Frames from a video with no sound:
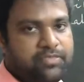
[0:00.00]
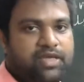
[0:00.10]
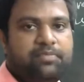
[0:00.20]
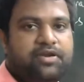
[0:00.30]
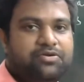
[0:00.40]

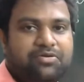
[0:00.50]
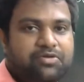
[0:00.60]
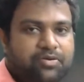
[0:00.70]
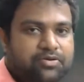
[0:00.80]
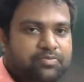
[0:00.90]
never, it will
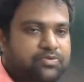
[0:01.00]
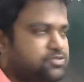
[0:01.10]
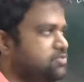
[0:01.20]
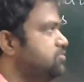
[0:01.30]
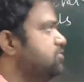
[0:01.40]
not
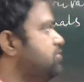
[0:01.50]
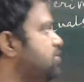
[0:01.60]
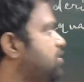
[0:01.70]
possible.